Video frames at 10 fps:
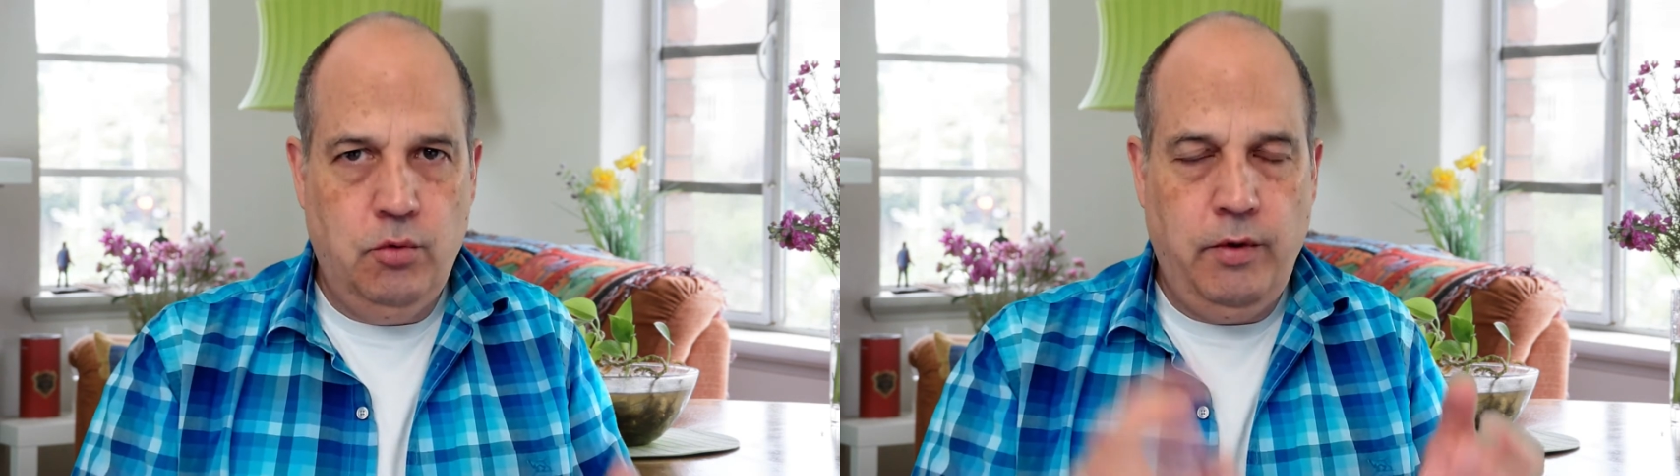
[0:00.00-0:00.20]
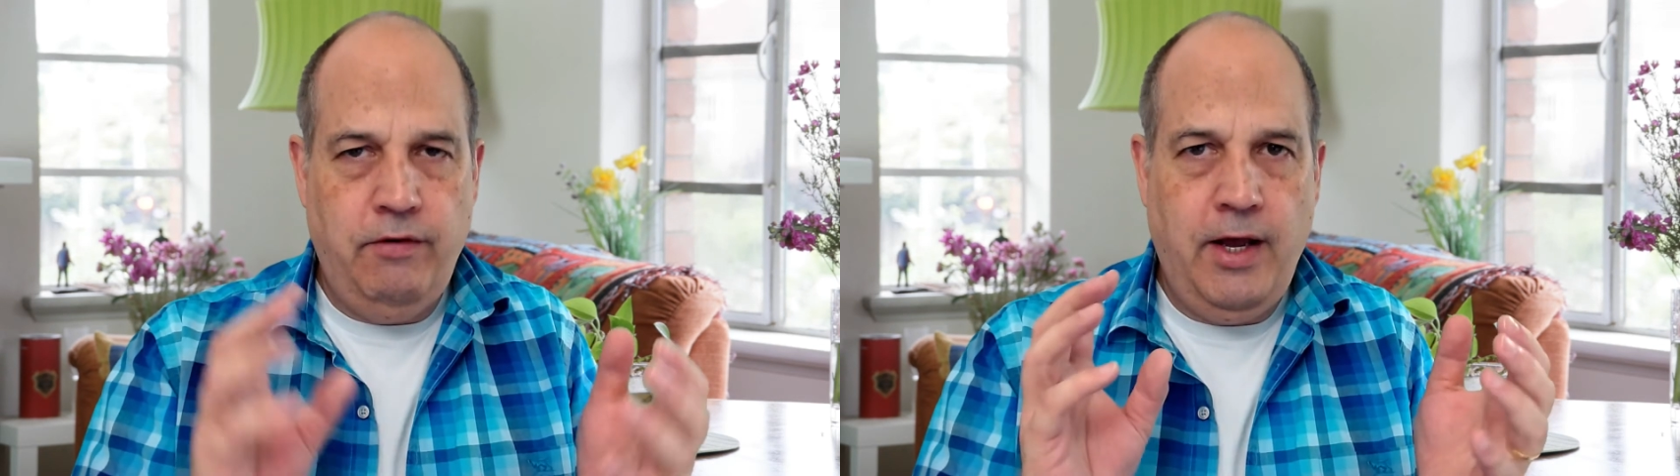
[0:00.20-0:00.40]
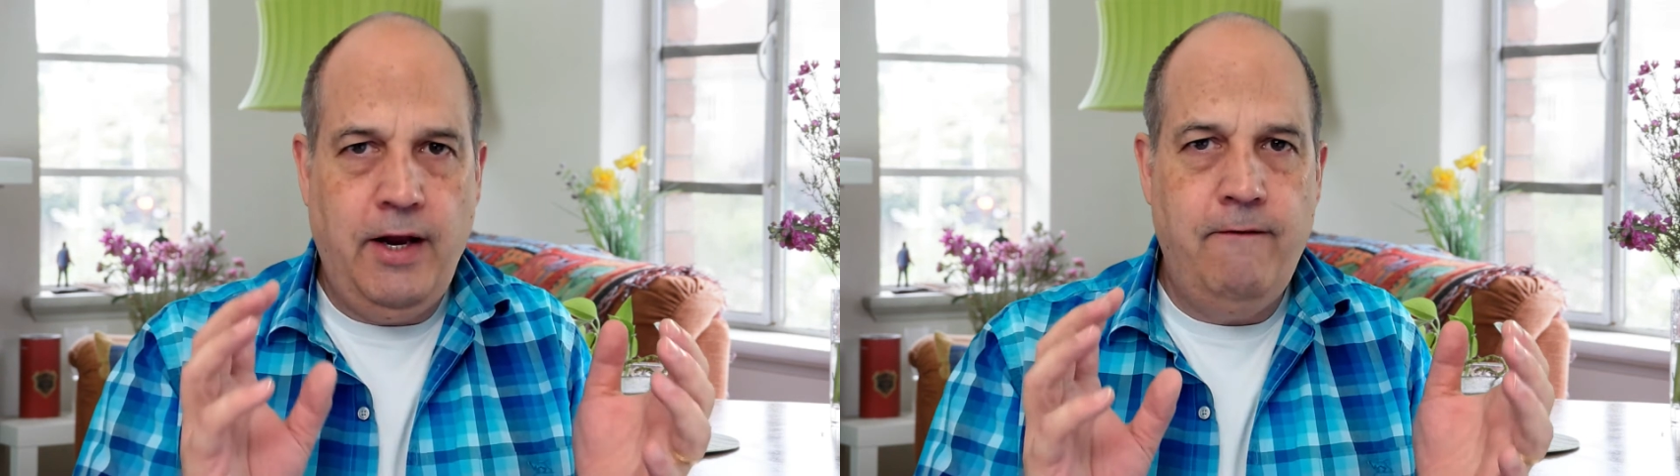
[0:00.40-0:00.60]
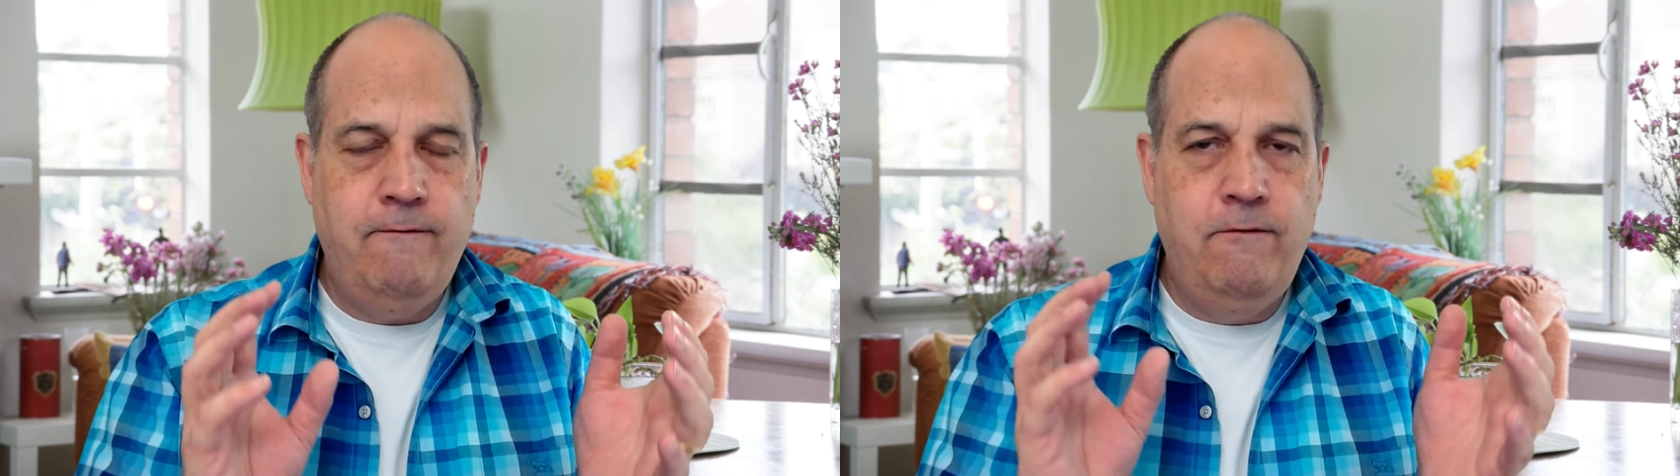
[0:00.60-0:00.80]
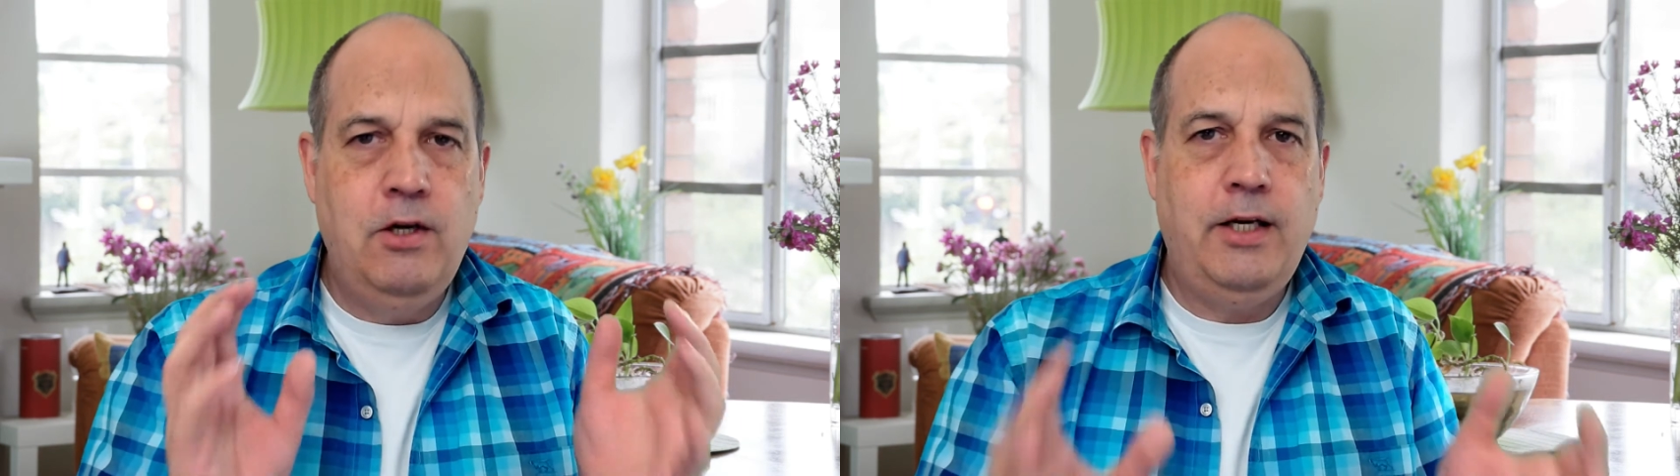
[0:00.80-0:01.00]
we've had a
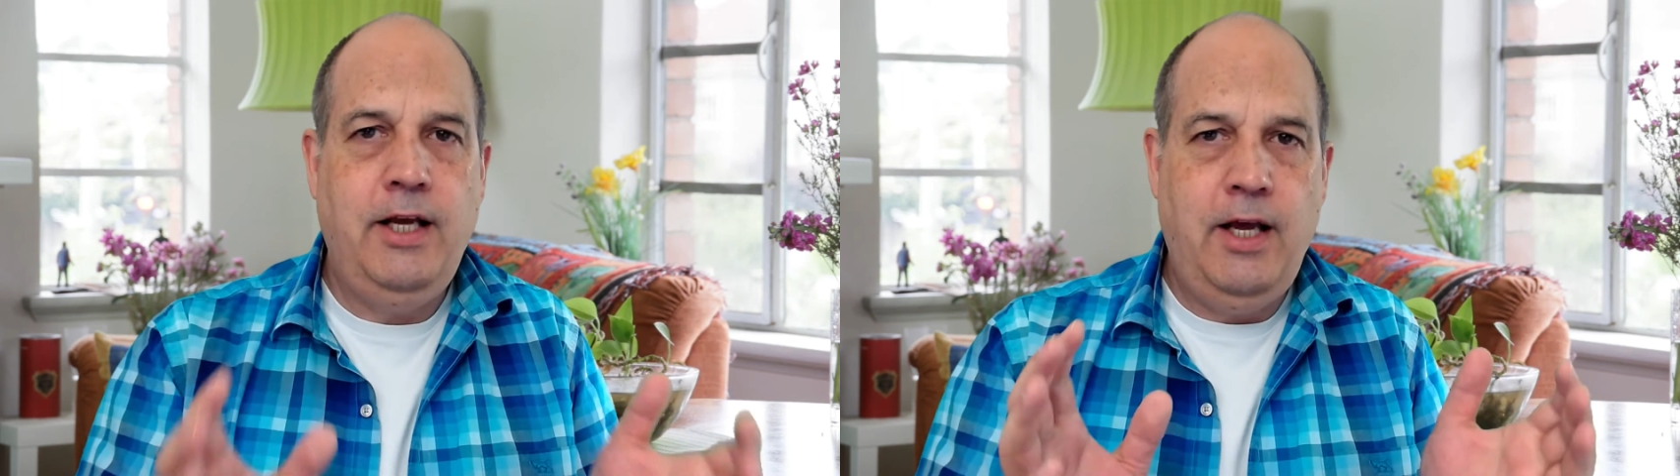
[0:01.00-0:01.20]
really